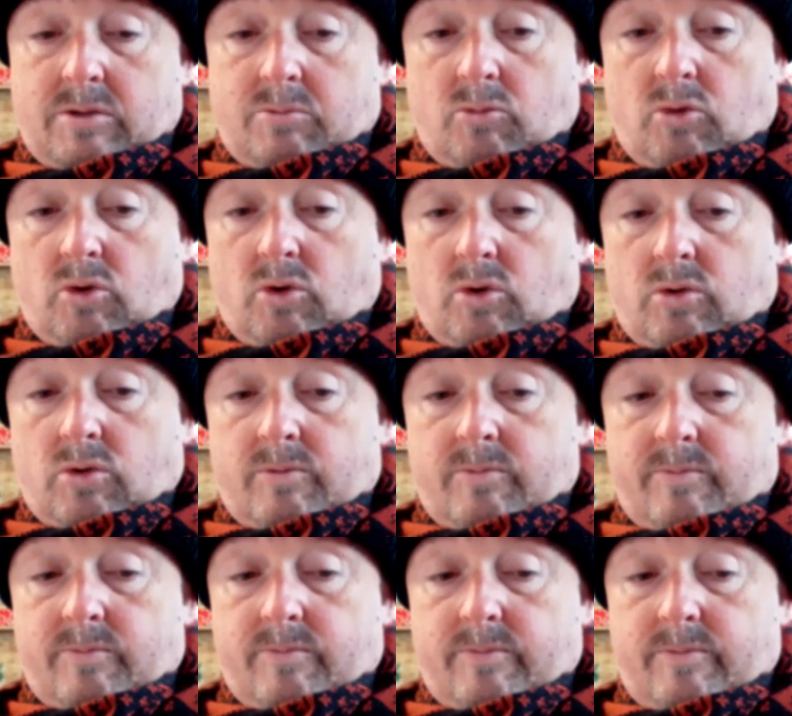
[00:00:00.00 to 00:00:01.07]
more
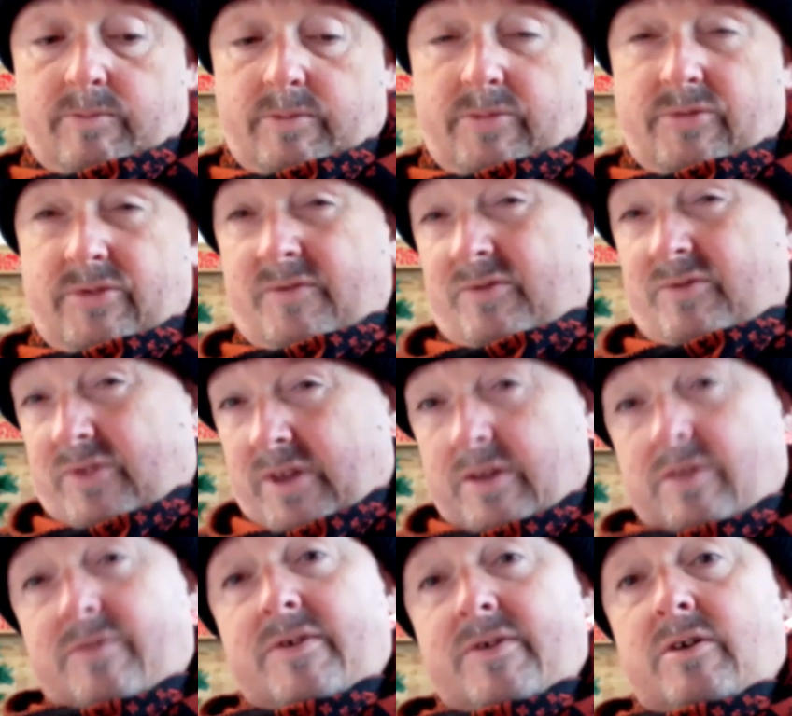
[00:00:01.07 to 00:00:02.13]
different
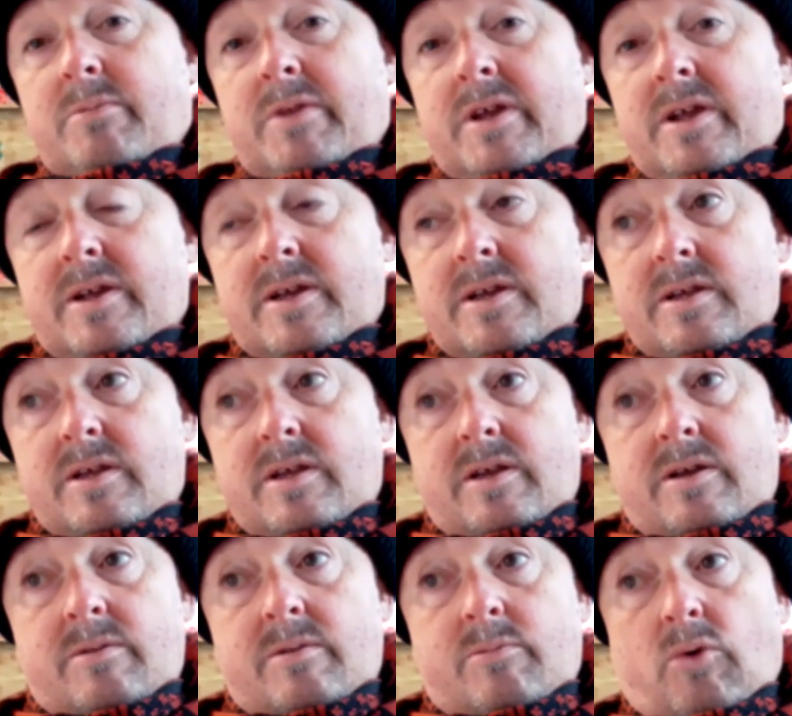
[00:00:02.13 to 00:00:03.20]
things filming,
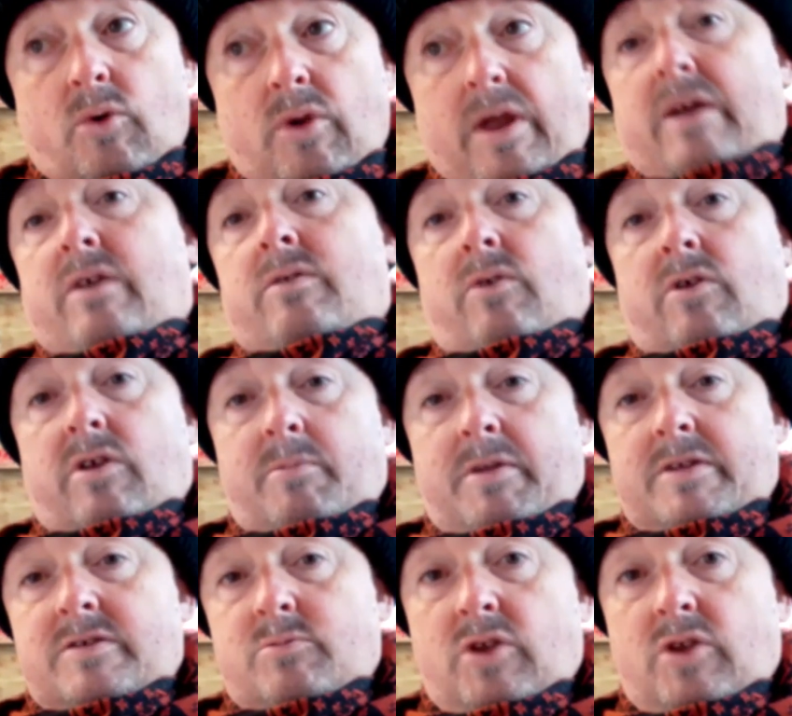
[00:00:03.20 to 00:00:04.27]
more like a
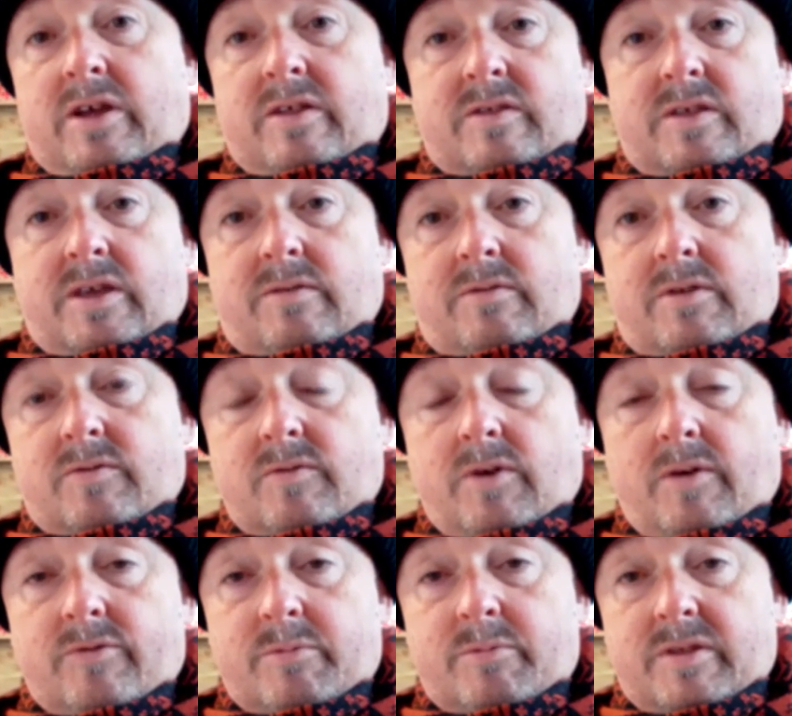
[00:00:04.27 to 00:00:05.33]
documentary, more like a series
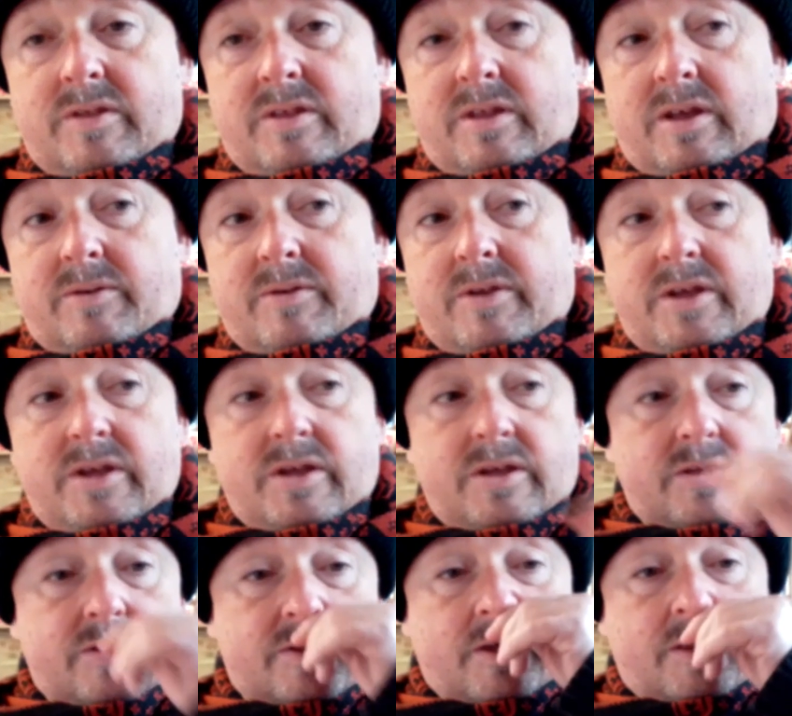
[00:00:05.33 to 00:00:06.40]
rather than you know
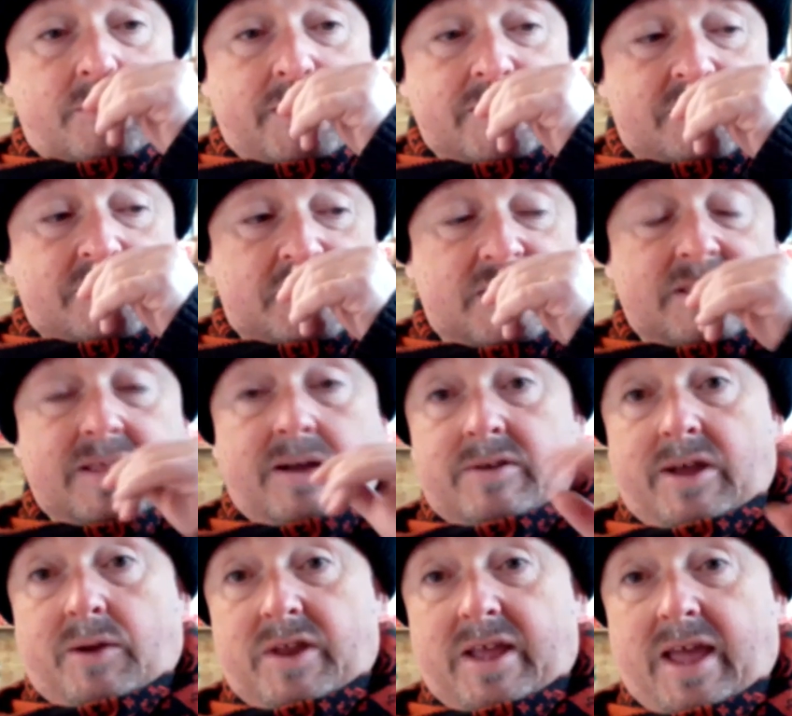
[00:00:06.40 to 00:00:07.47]
so you might see me sit down
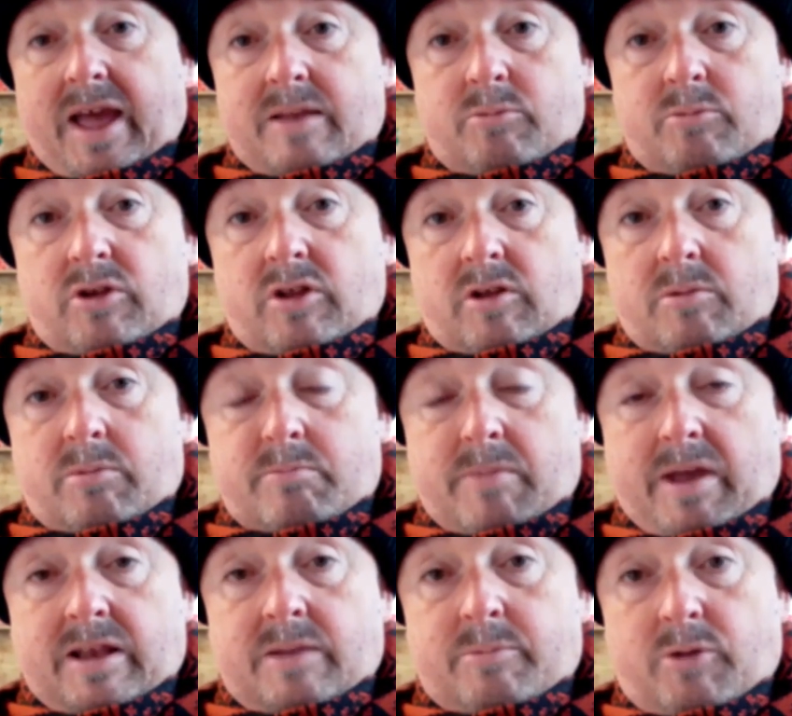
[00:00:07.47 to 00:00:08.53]
now and again, but it could
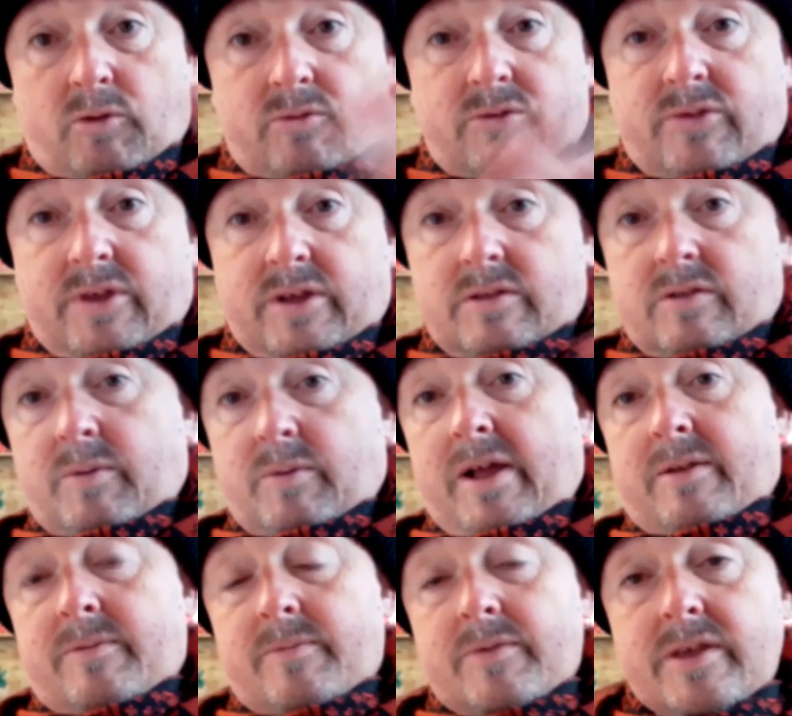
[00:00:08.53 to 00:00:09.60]
mainly be other things as well.